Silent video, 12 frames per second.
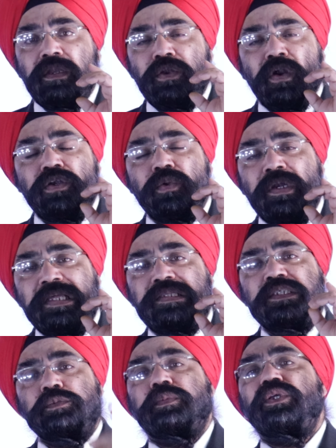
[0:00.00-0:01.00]
Not only
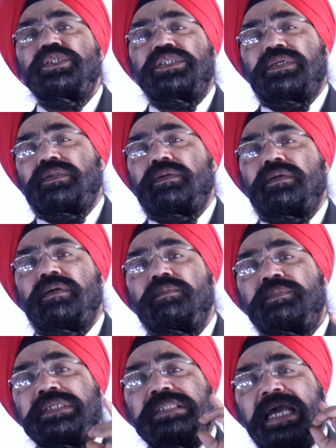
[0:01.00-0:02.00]
the sponsor,
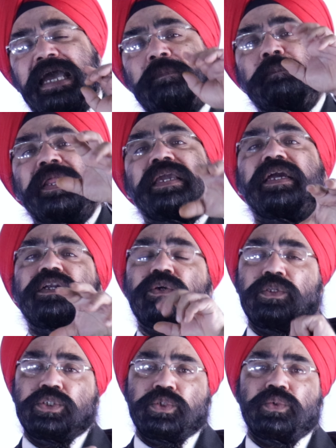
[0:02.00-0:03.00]
but the applicant
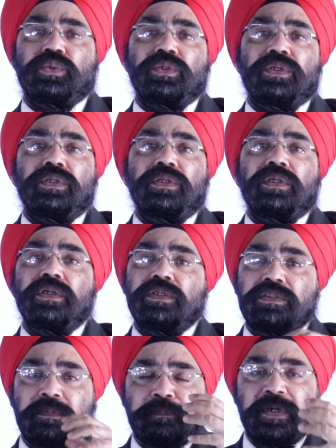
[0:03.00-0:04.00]
also.
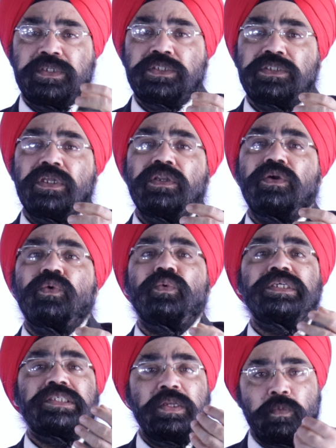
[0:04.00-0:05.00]
The person
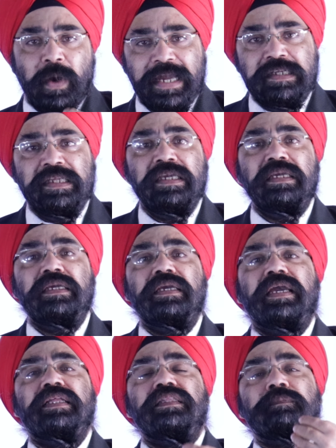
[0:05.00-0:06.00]
who is inviting
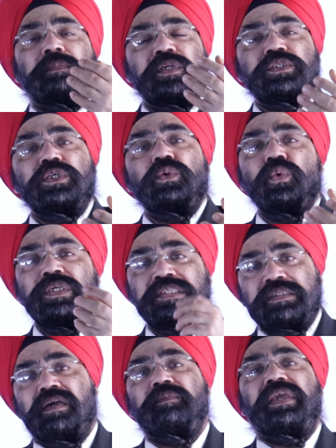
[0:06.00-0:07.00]
and the person who
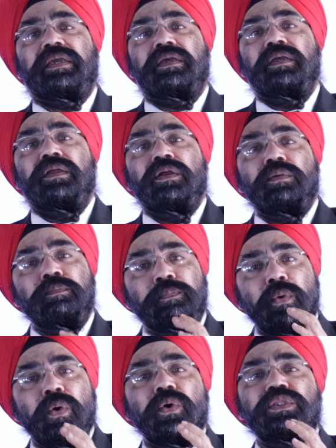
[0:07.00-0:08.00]
is coming,
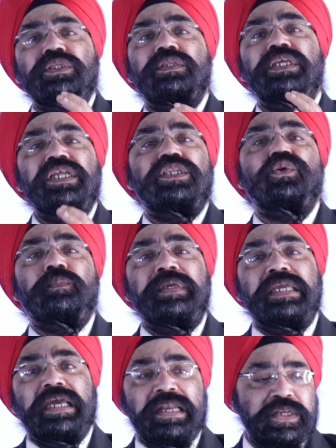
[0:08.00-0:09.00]
both need to
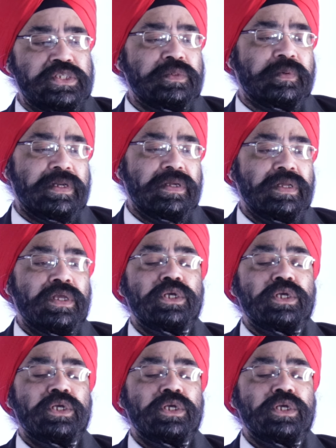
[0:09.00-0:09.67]
be eligible.